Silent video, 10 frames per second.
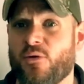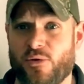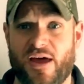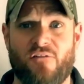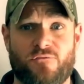
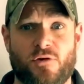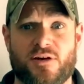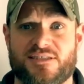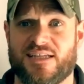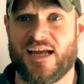without
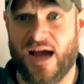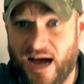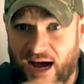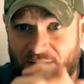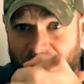focusing
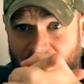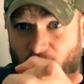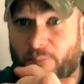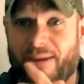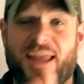on
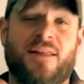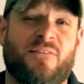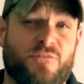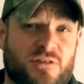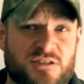or making
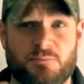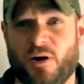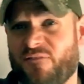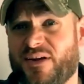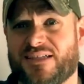the first
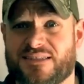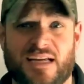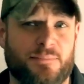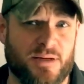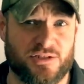perfect
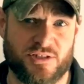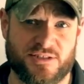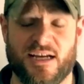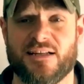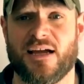sight picture,
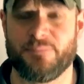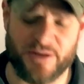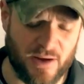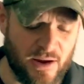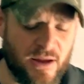sight alignment.